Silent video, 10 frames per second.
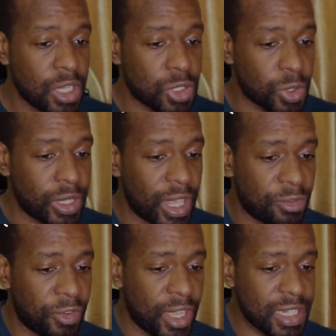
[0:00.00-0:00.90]
So the
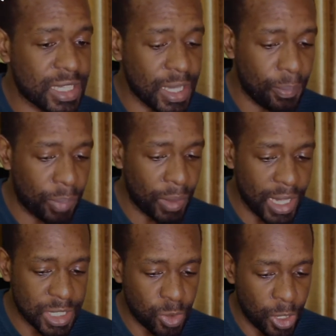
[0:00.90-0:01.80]
very same
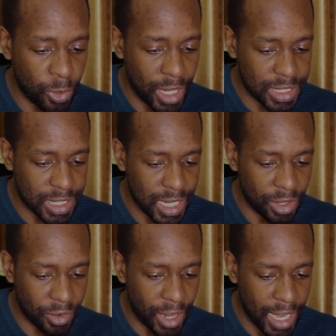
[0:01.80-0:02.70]
place where we are
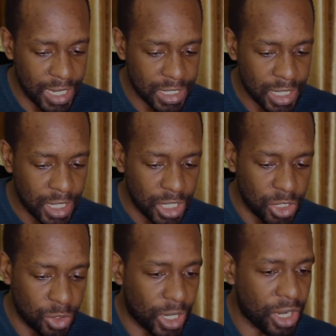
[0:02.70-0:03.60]
saying write,
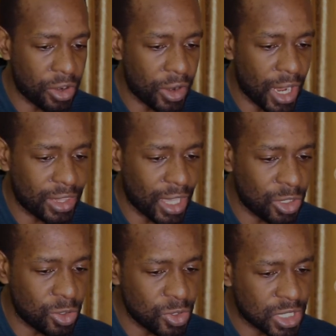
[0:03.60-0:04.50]
you can rather
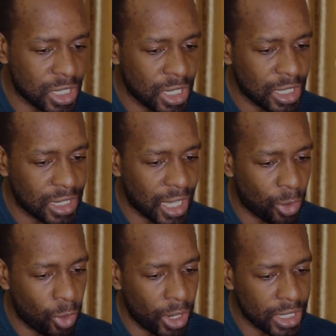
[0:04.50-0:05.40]
use the
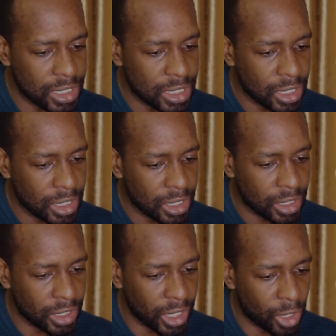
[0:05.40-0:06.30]
word
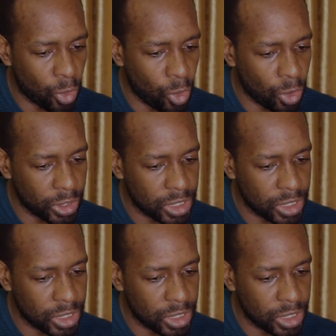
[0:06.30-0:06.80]
record